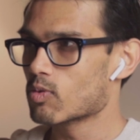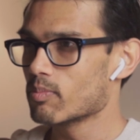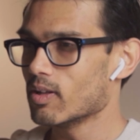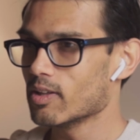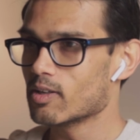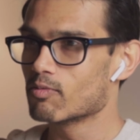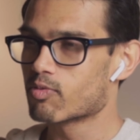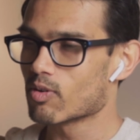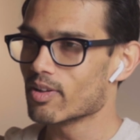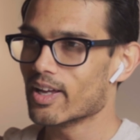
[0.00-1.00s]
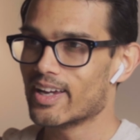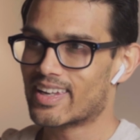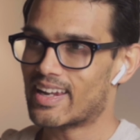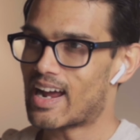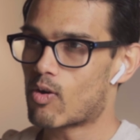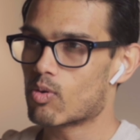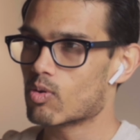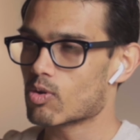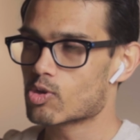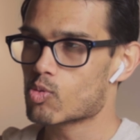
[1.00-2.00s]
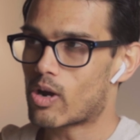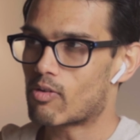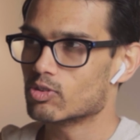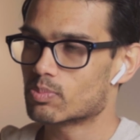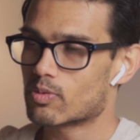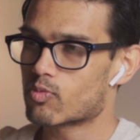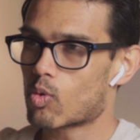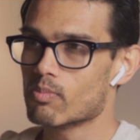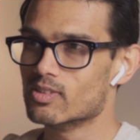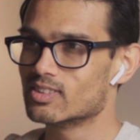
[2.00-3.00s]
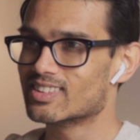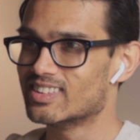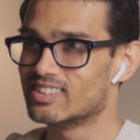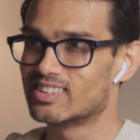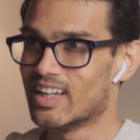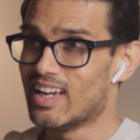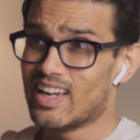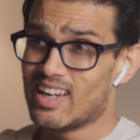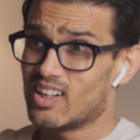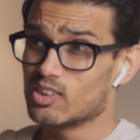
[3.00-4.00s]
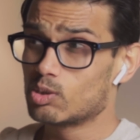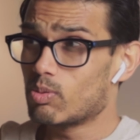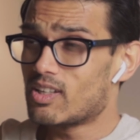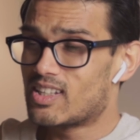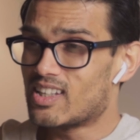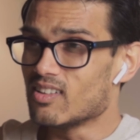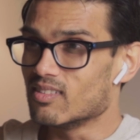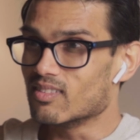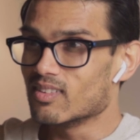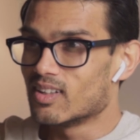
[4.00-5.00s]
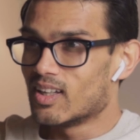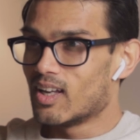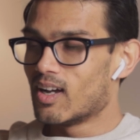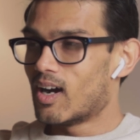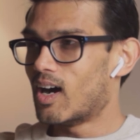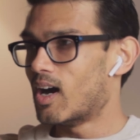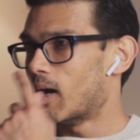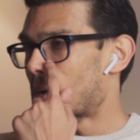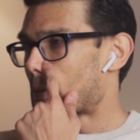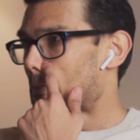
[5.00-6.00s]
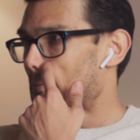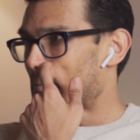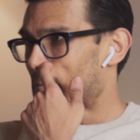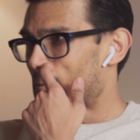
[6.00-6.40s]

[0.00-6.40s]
A million for like an hour or two hours of performance is a sweet deal. Um,